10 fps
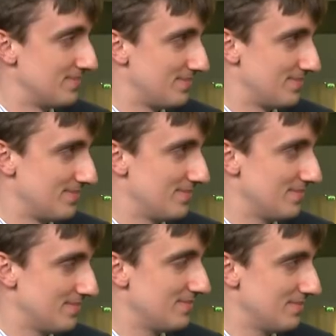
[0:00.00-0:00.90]

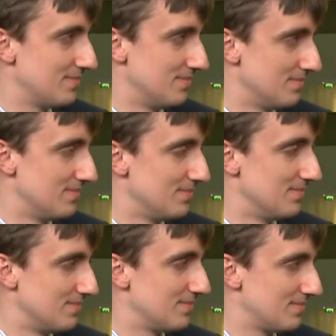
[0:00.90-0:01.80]

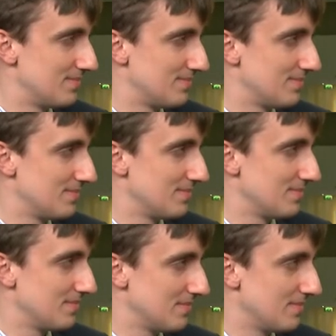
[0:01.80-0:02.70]

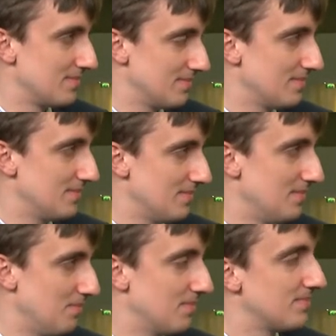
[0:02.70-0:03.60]

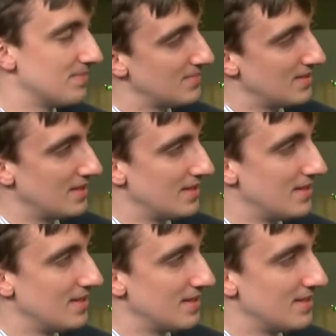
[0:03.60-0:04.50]

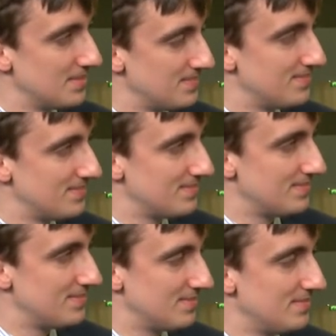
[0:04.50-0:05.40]

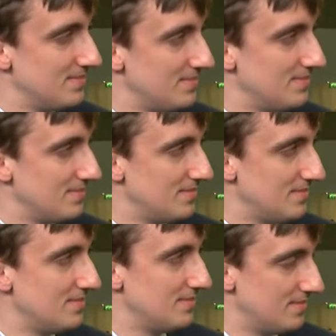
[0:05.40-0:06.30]

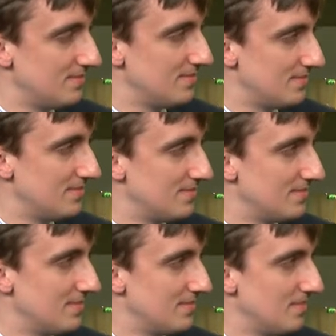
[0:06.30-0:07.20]

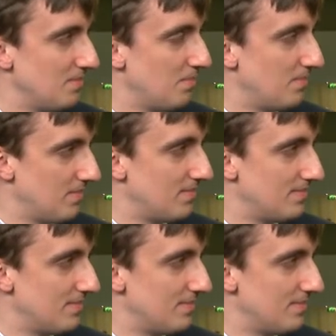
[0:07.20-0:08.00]
No words are spoken by the person on screen.